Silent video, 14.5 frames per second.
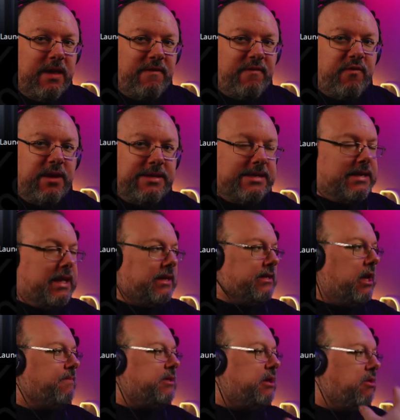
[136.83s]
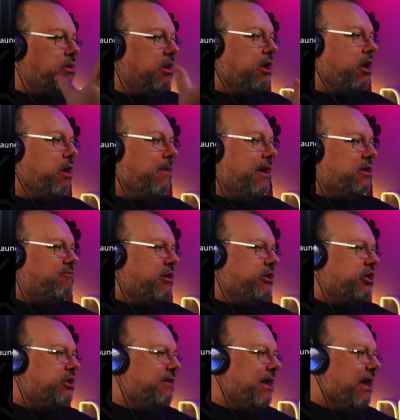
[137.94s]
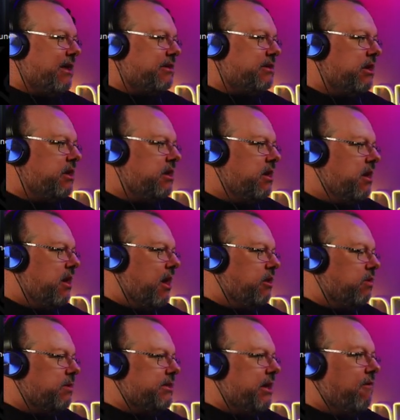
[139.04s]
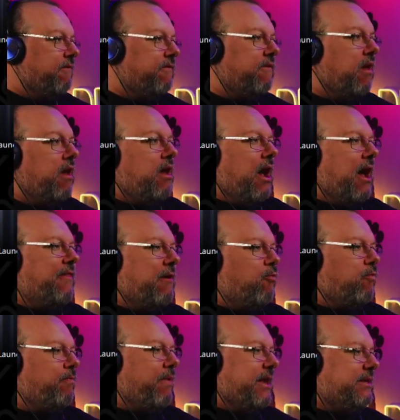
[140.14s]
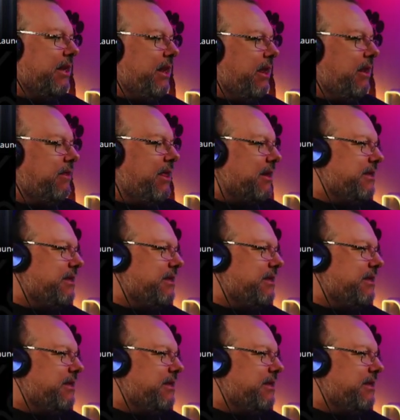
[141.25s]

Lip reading: they're free to set up, so you can go ahead and register that yourselves. And then basically the